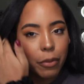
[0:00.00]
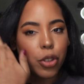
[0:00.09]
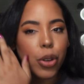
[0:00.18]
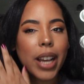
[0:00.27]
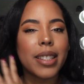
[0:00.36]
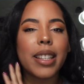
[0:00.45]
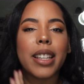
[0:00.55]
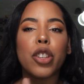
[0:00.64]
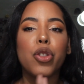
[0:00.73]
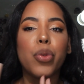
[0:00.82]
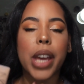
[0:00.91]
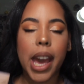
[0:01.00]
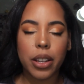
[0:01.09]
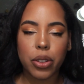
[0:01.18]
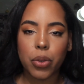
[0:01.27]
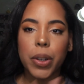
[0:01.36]
Dry skin, you
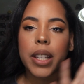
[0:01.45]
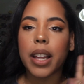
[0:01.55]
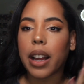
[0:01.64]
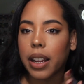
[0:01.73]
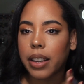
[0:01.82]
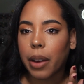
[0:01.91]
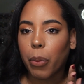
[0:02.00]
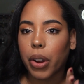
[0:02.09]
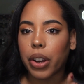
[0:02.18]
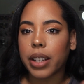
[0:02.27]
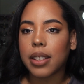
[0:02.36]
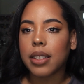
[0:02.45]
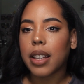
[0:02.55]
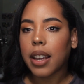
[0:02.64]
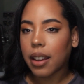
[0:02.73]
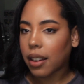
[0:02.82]
can do it. Like I am wearing it
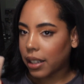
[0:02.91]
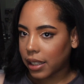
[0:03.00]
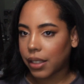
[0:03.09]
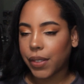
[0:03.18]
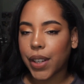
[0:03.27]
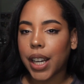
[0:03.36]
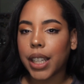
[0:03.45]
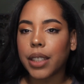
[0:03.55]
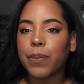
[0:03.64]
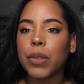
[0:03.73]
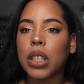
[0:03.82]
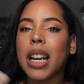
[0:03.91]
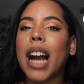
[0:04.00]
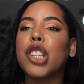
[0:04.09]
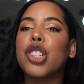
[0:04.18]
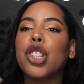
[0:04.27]
today. It's fine.
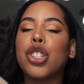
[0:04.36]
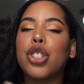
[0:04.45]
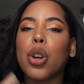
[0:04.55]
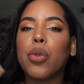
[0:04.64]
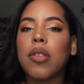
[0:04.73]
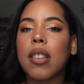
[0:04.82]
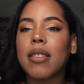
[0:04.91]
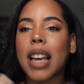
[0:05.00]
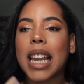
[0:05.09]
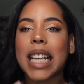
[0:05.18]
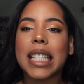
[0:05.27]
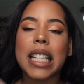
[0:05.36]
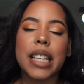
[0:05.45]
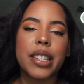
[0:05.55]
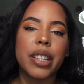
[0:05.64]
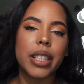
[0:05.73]
I just don't think that it's
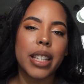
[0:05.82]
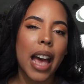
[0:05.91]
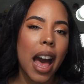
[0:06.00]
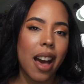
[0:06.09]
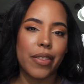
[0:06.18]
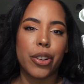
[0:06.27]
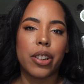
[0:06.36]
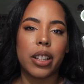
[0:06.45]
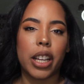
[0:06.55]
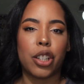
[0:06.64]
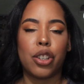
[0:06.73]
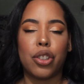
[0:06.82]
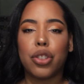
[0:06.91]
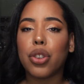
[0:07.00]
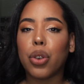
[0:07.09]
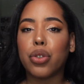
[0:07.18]
necessary to have in your collection.
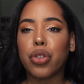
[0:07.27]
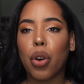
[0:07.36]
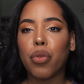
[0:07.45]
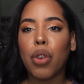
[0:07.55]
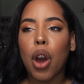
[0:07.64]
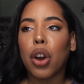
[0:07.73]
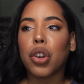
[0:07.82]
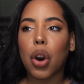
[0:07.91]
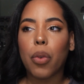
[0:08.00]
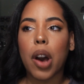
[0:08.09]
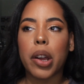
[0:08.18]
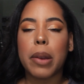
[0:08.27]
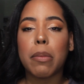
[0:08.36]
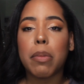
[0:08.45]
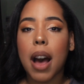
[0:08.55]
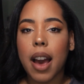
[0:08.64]
So don't go out
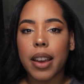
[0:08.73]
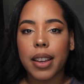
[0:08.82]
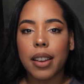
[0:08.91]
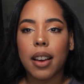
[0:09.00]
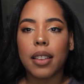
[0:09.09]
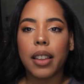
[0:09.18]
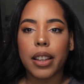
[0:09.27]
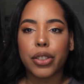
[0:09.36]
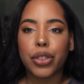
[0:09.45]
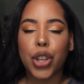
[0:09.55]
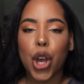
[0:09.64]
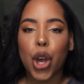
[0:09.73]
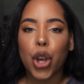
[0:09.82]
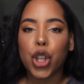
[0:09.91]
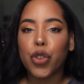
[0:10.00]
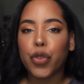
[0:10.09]
and buy it unless
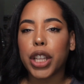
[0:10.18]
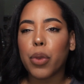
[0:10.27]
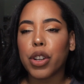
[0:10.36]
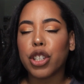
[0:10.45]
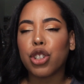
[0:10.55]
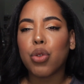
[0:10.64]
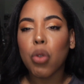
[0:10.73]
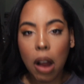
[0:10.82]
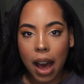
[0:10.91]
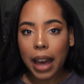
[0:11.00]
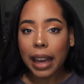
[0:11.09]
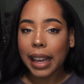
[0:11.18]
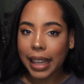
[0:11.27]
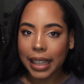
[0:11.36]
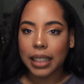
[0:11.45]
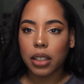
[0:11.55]
you really want to try
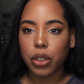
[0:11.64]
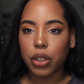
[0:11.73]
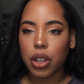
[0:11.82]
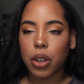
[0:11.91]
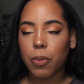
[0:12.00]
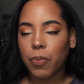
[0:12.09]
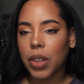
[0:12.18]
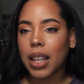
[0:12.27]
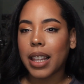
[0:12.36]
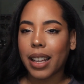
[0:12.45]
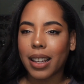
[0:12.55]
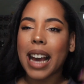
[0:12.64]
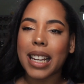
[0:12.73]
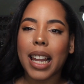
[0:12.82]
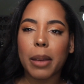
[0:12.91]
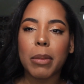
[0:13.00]
it, you know? Like kind
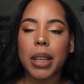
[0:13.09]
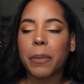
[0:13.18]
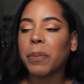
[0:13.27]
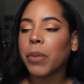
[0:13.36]
of like me.